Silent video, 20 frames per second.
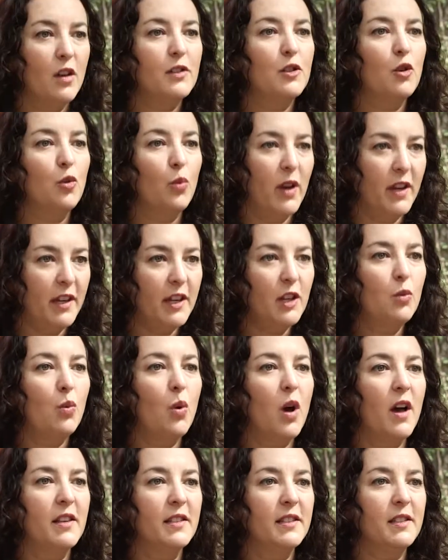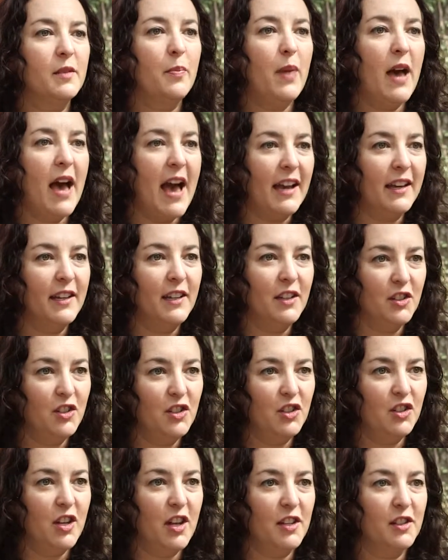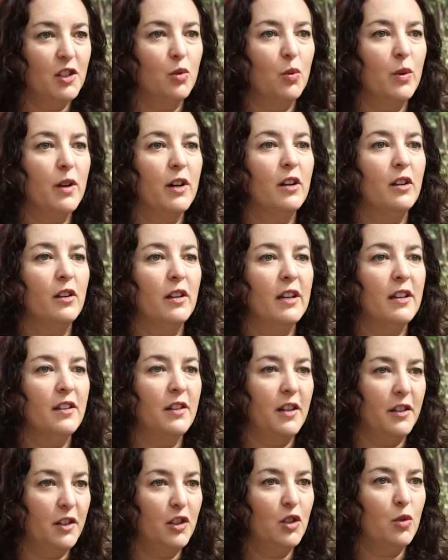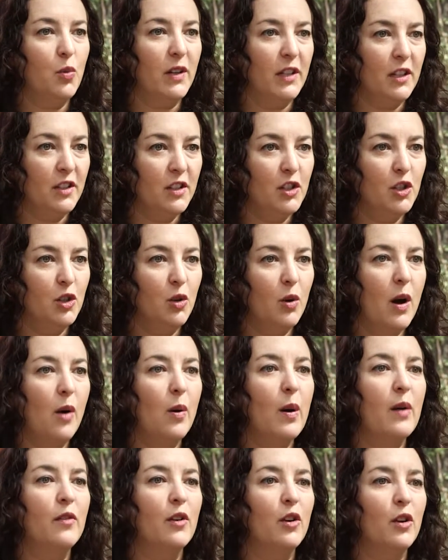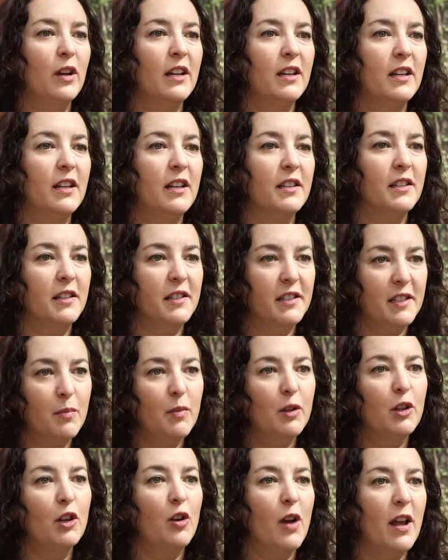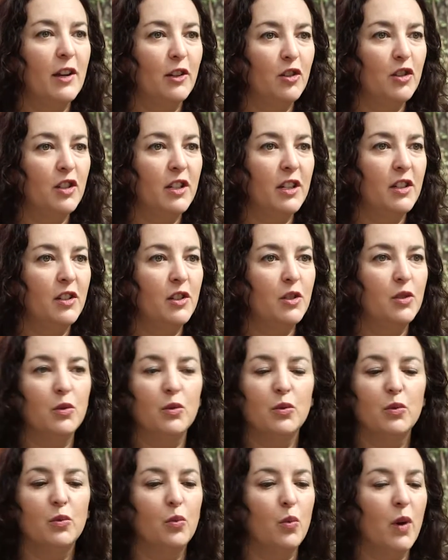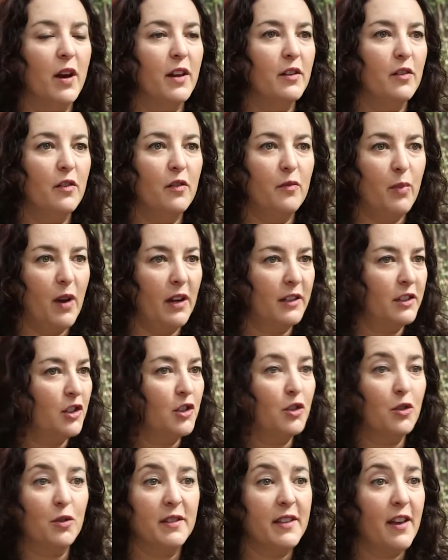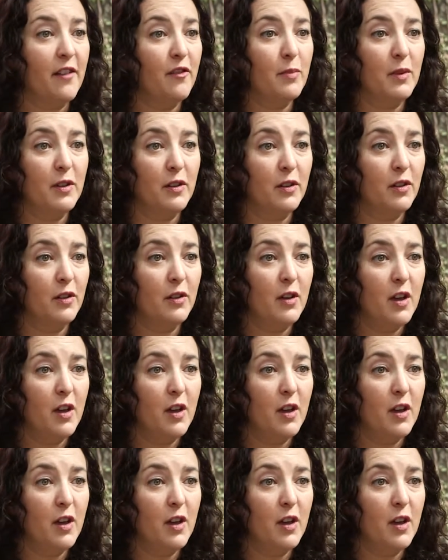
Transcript: So Reiki was packaged, as you will, in 1922. However, it is a similar energy to what practitioners have been